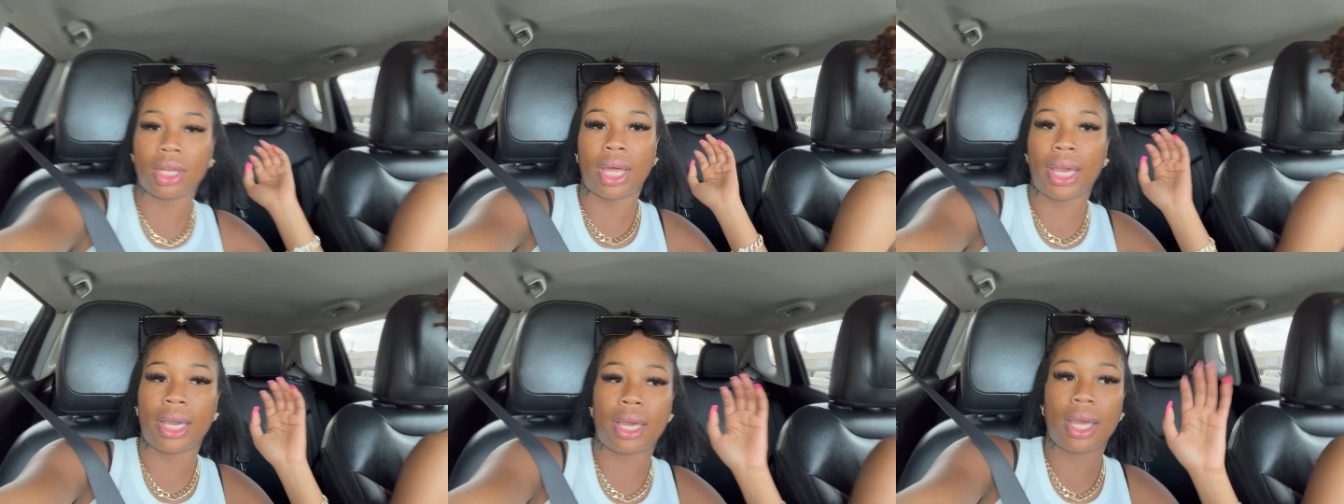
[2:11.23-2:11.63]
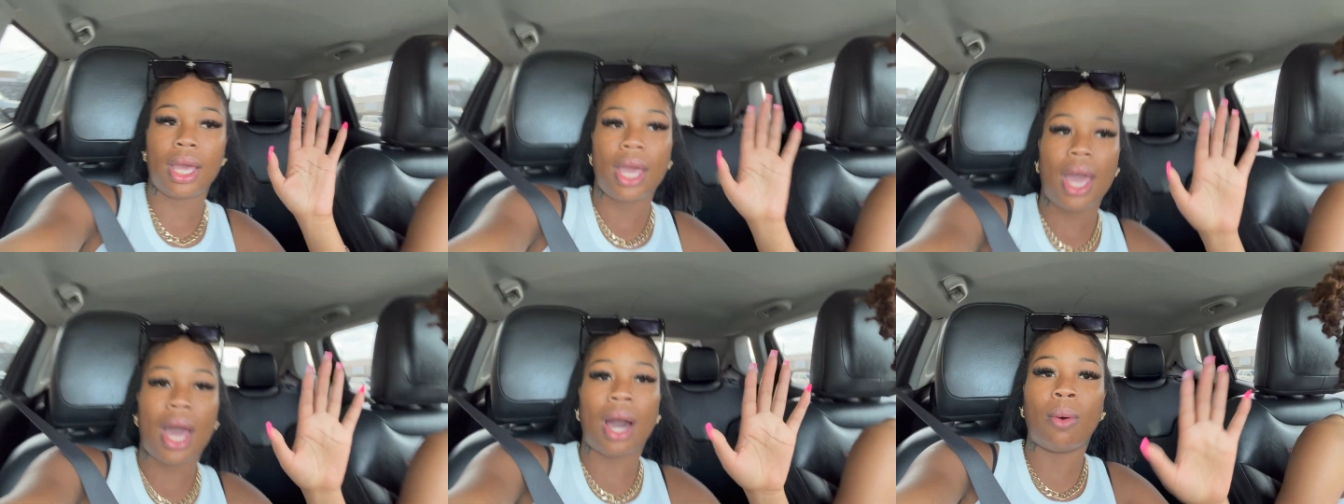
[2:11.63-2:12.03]
Like,
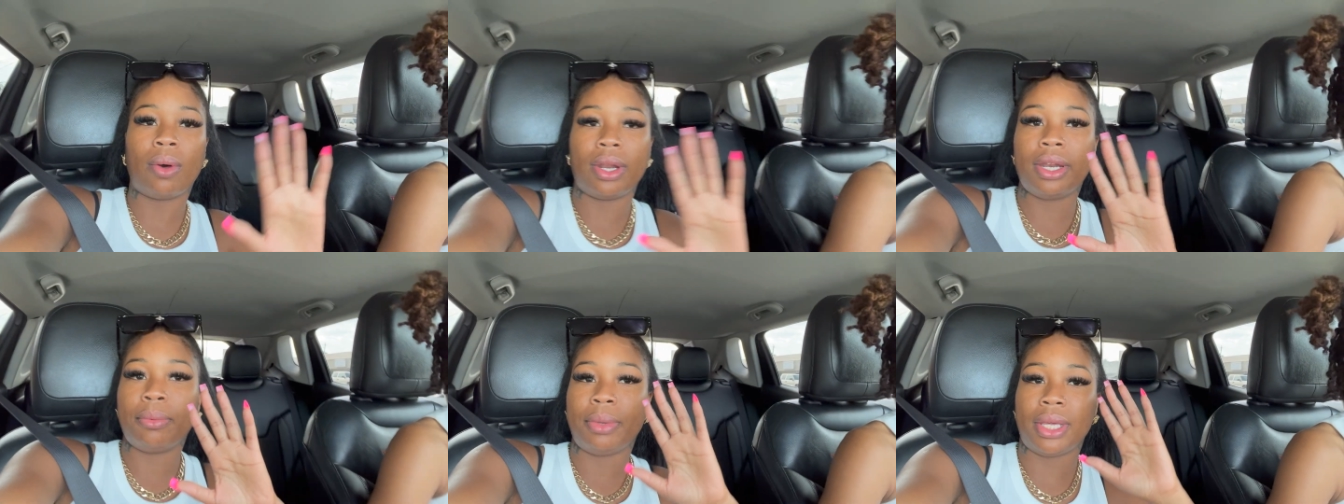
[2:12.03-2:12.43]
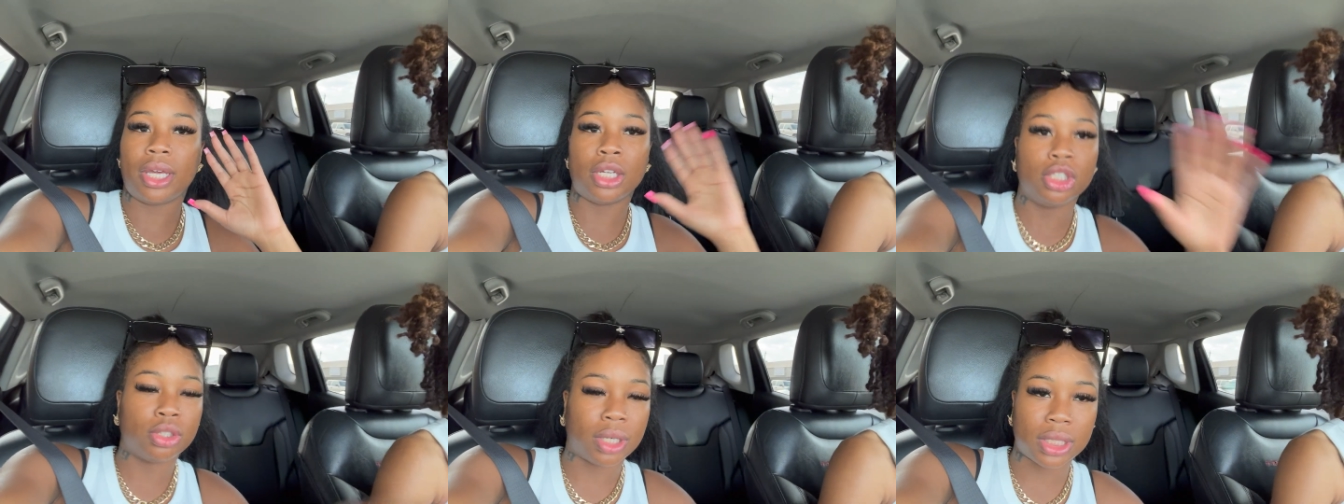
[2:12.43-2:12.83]
I wanted to be
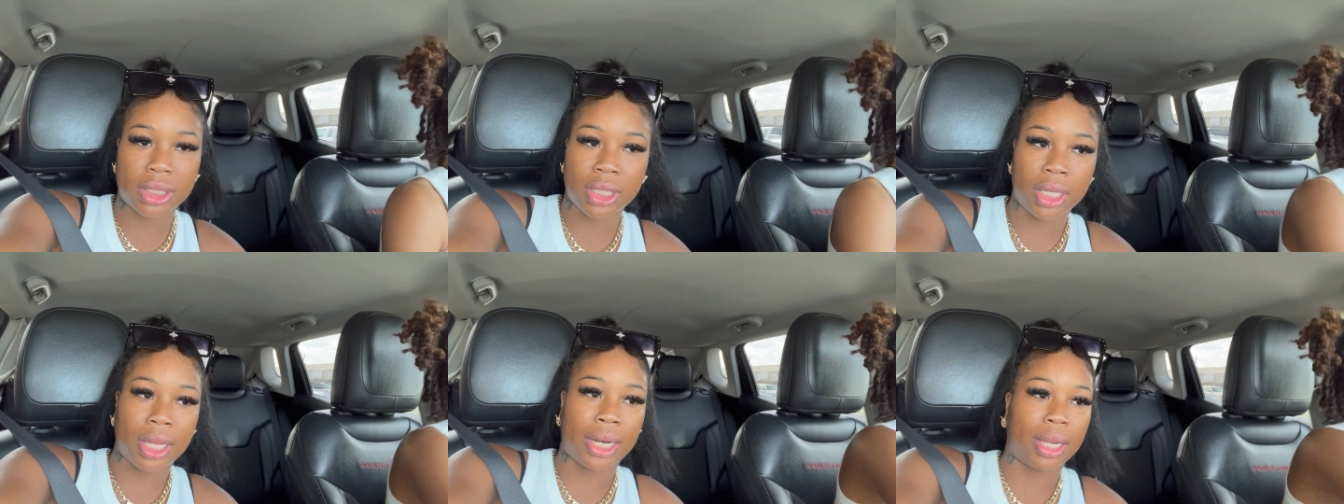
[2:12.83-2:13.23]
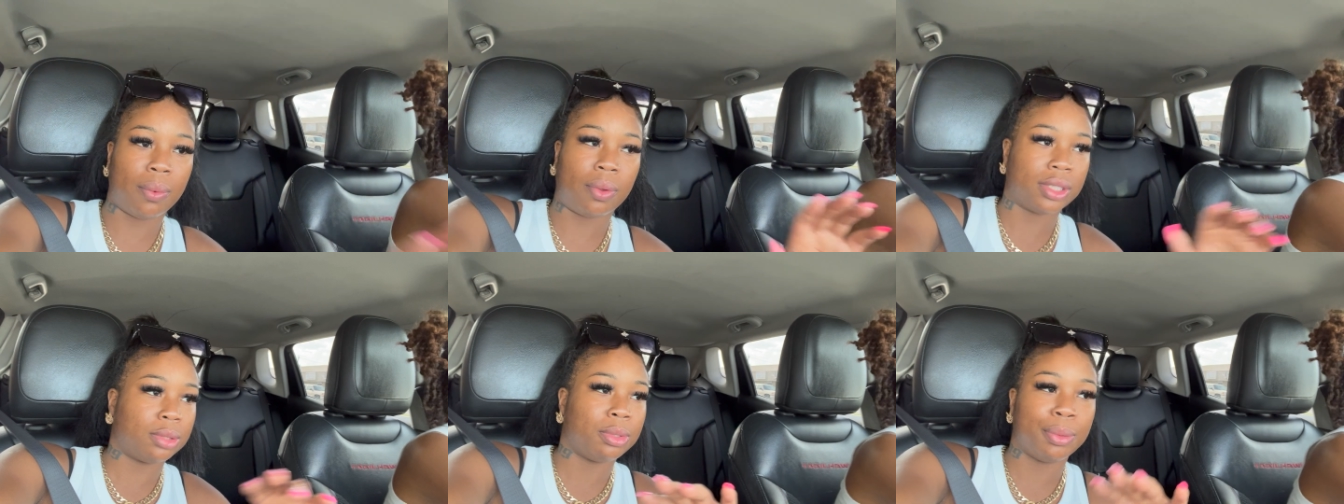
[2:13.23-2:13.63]
interesting. I didn't
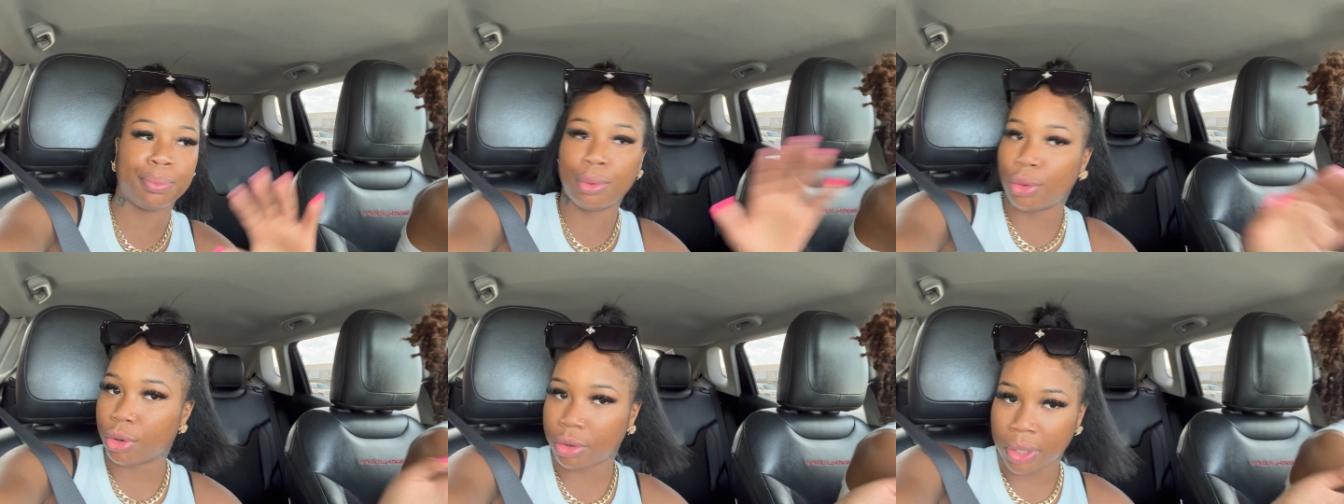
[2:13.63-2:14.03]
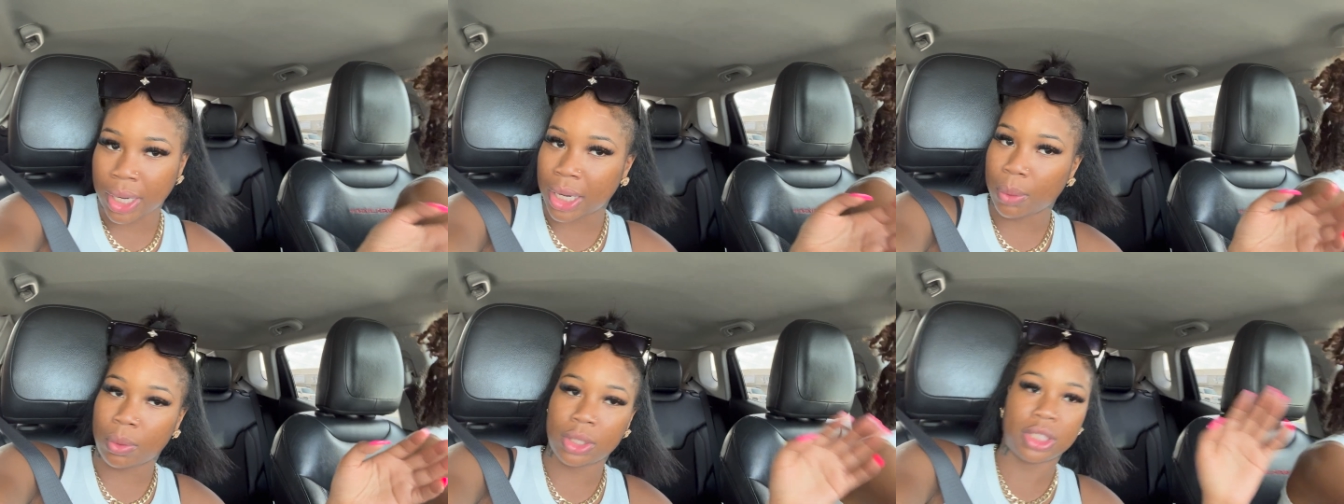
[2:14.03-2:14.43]
want it to be boring. I
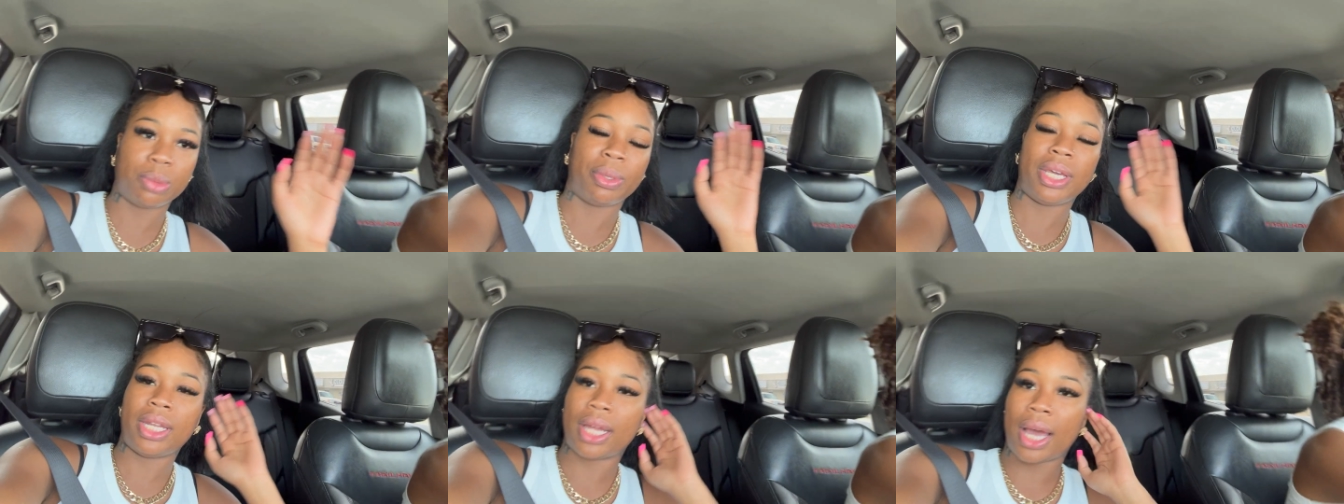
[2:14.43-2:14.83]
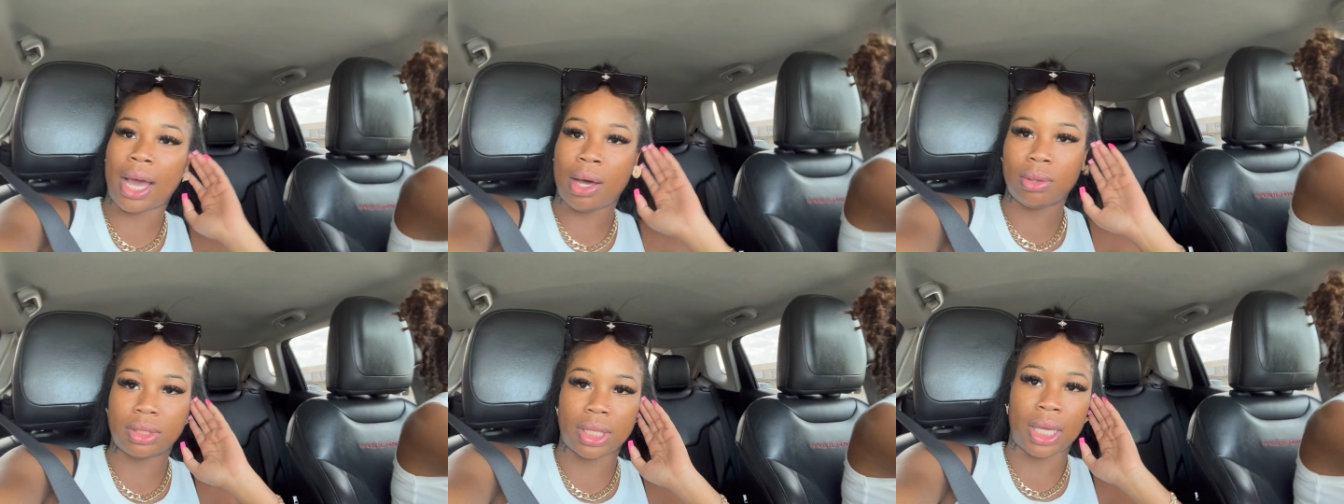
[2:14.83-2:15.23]
didn't want to just be in the house.